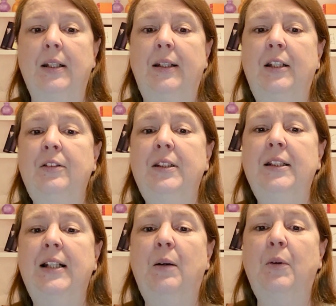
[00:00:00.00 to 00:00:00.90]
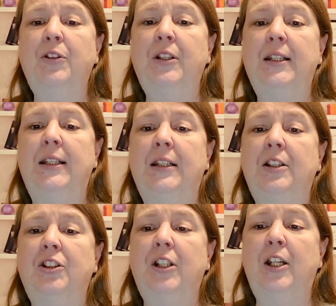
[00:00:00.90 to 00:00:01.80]
Kilty got what she needed
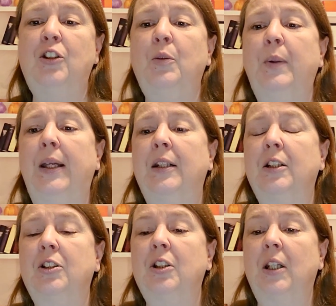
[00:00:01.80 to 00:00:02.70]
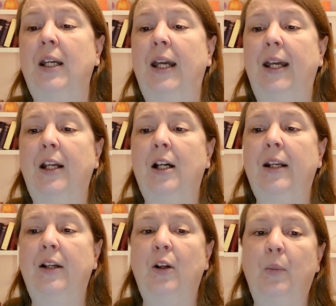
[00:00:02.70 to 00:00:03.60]
to change her bandage and got
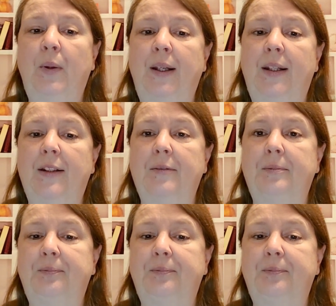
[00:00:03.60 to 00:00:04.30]
out her blanket.